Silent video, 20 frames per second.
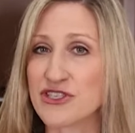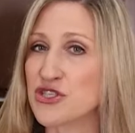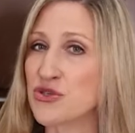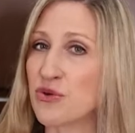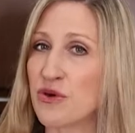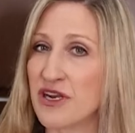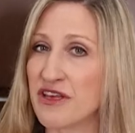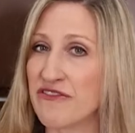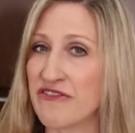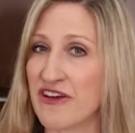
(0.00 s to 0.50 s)

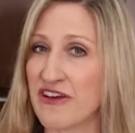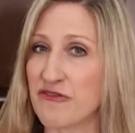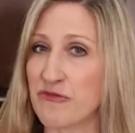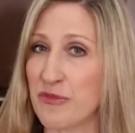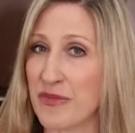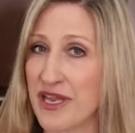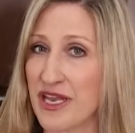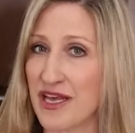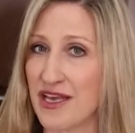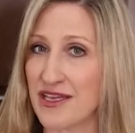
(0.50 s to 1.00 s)
25
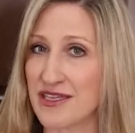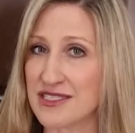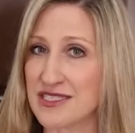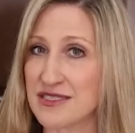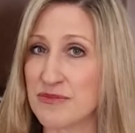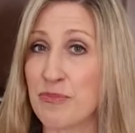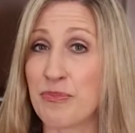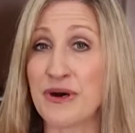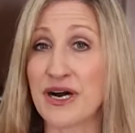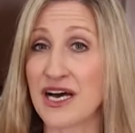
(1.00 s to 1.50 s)

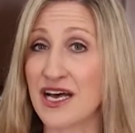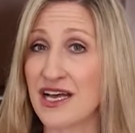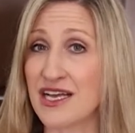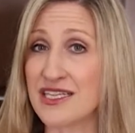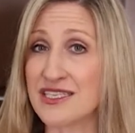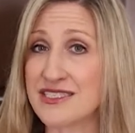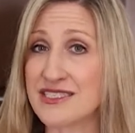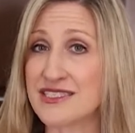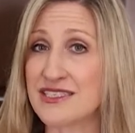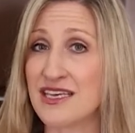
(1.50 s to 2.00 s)
minutes,
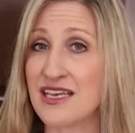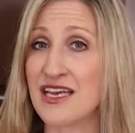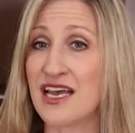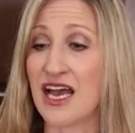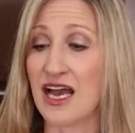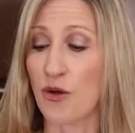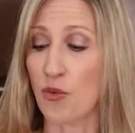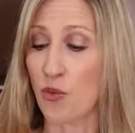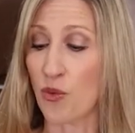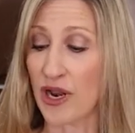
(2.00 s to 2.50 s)
but
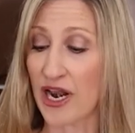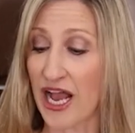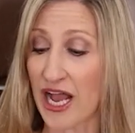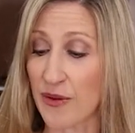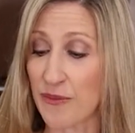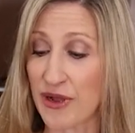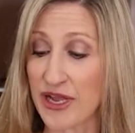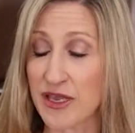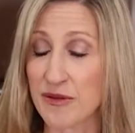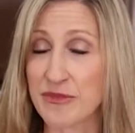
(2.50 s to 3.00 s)
what I
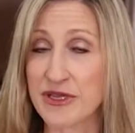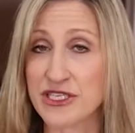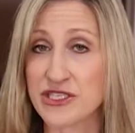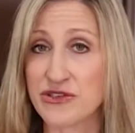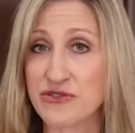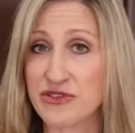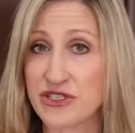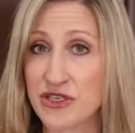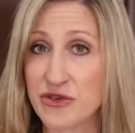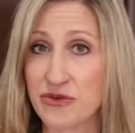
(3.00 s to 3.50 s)
recommend
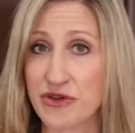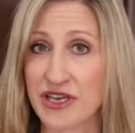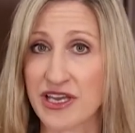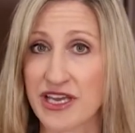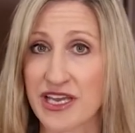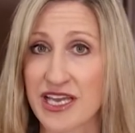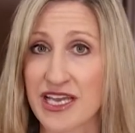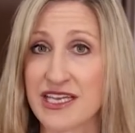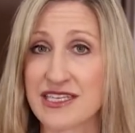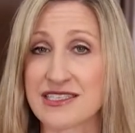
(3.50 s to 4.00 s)
you
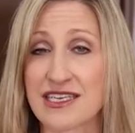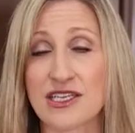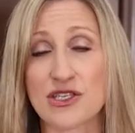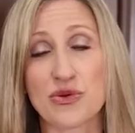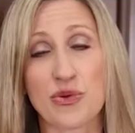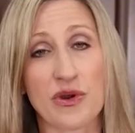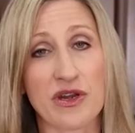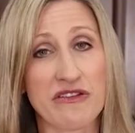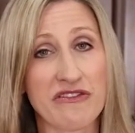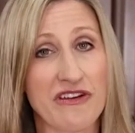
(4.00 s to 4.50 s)
doing is at
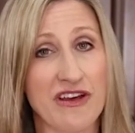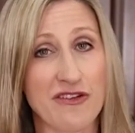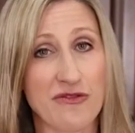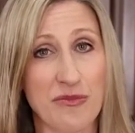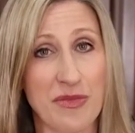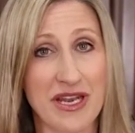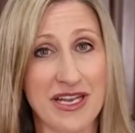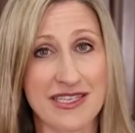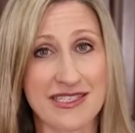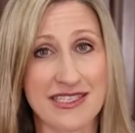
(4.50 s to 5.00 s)
25
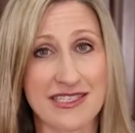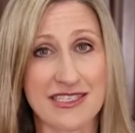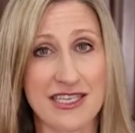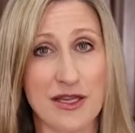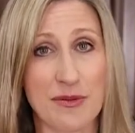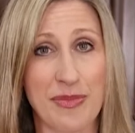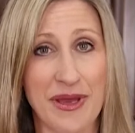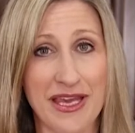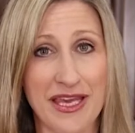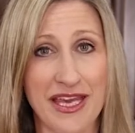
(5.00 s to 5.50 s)
minutes into
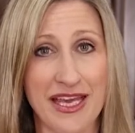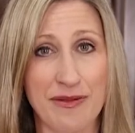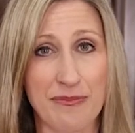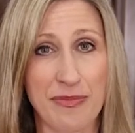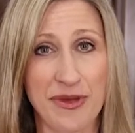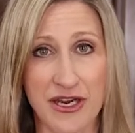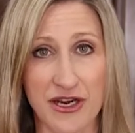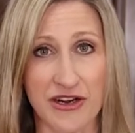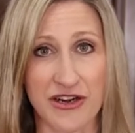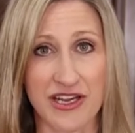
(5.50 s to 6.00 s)
the baking
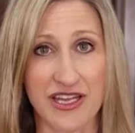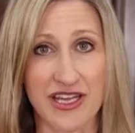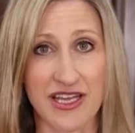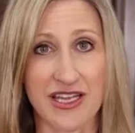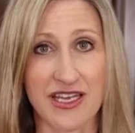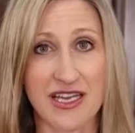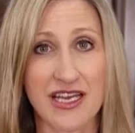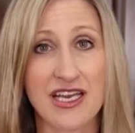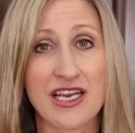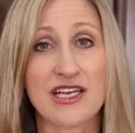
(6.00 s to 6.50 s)

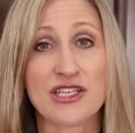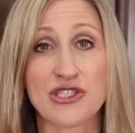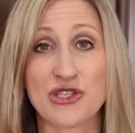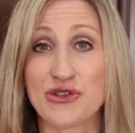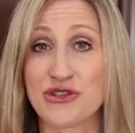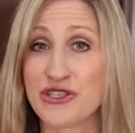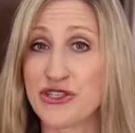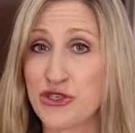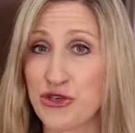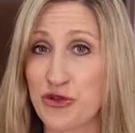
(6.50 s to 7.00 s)
period, do
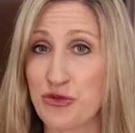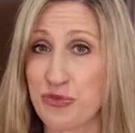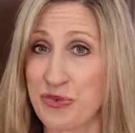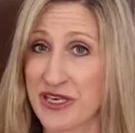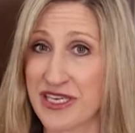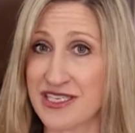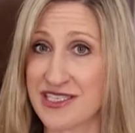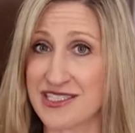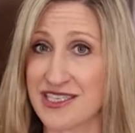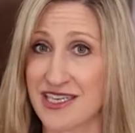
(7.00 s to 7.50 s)
the
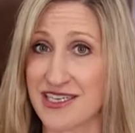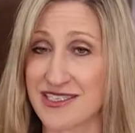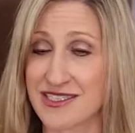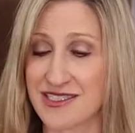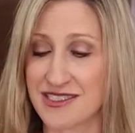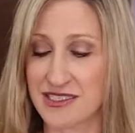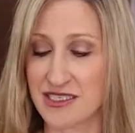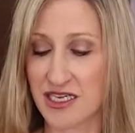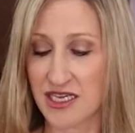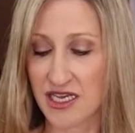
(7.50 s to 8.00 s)
toothpick
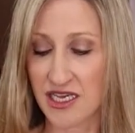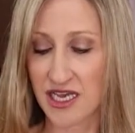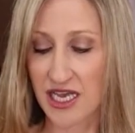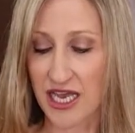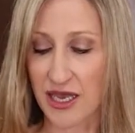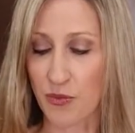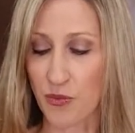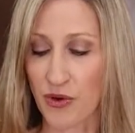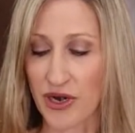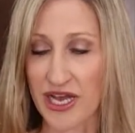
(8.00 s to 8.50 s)
test.
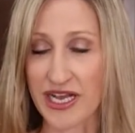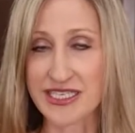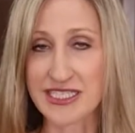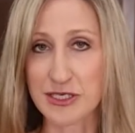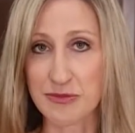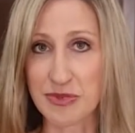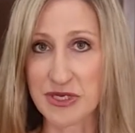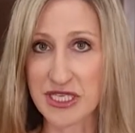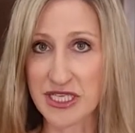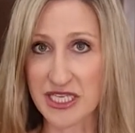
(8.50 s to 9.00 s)
And what I
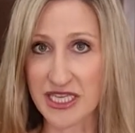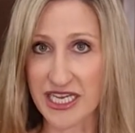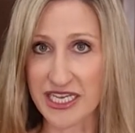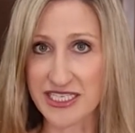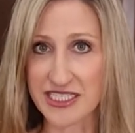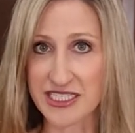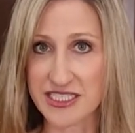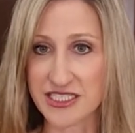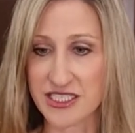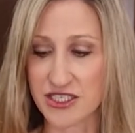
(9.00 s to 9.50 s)
typically
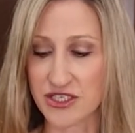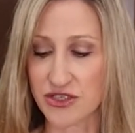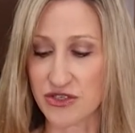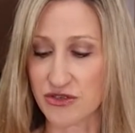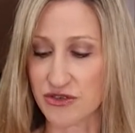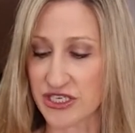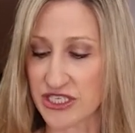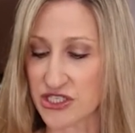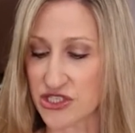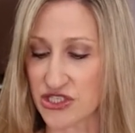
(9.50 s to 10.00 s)
like to
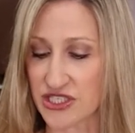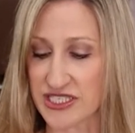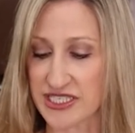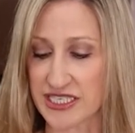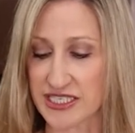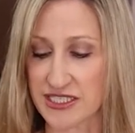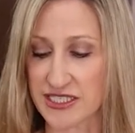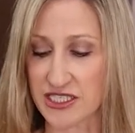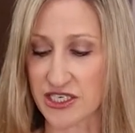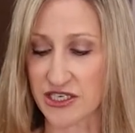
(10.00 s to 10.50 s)
do is just
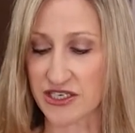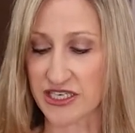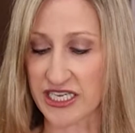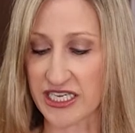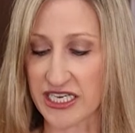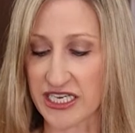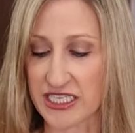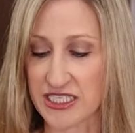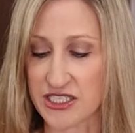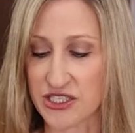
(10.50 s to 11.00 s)
insert
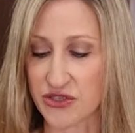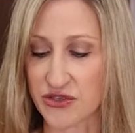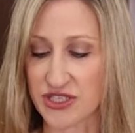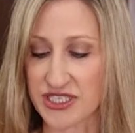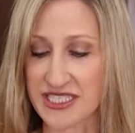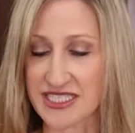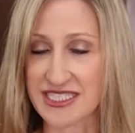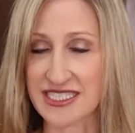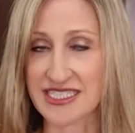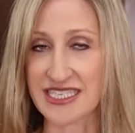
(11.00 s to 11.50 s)
it into the
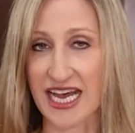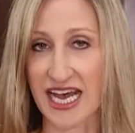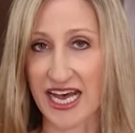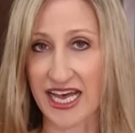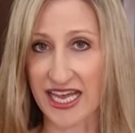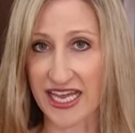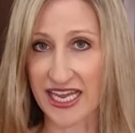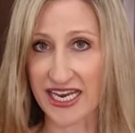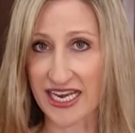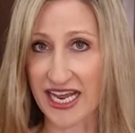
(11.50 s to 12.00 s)

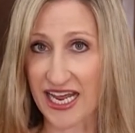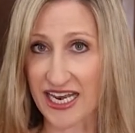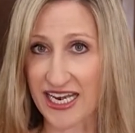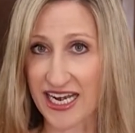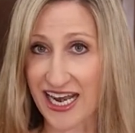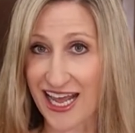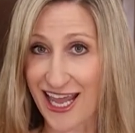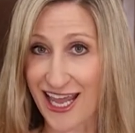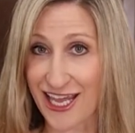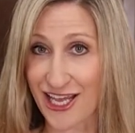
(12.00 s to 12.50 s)
side at
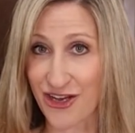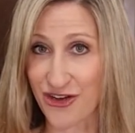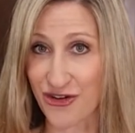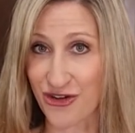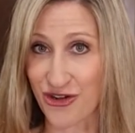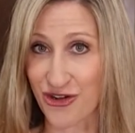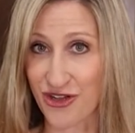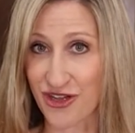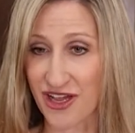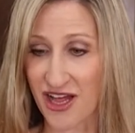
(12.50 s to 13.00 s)
an
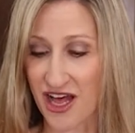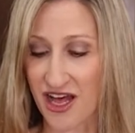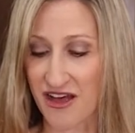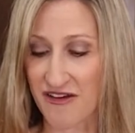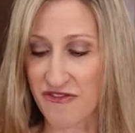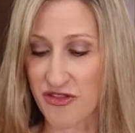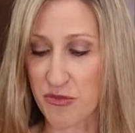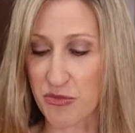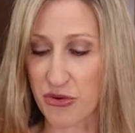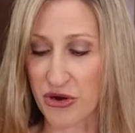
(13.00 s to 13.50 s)
angle
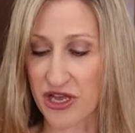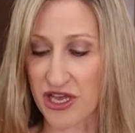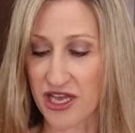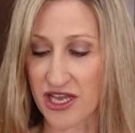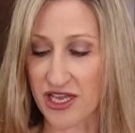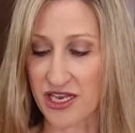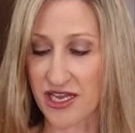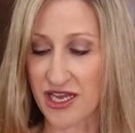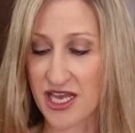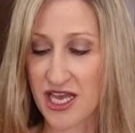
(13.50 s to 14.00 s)
of the
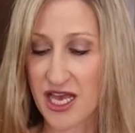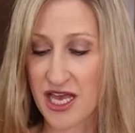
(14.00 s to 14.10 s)
bread,